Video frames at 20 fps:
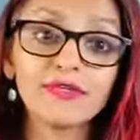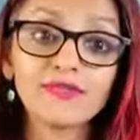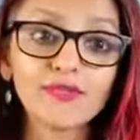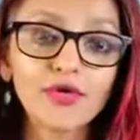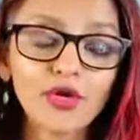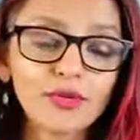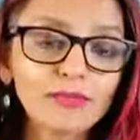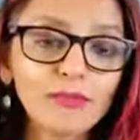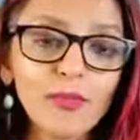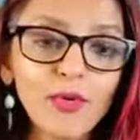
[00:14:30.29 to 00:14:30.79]

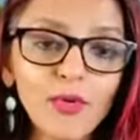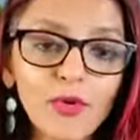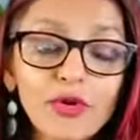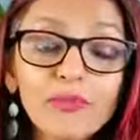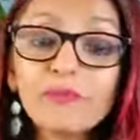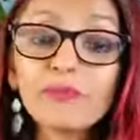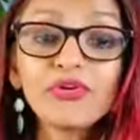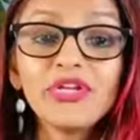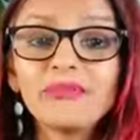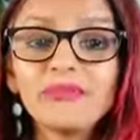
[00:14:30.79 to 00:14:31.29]
if not
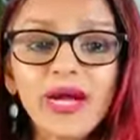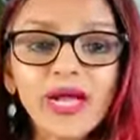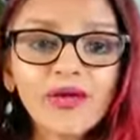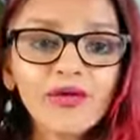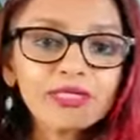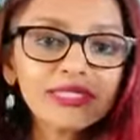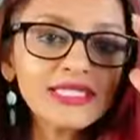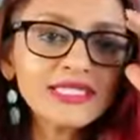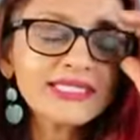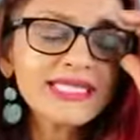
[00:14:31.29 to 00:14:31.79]
more,
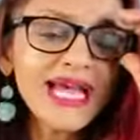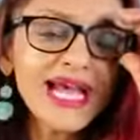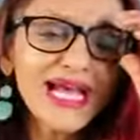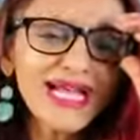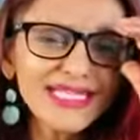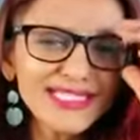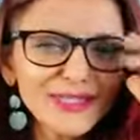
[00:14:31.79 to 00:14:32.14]
prebiotics.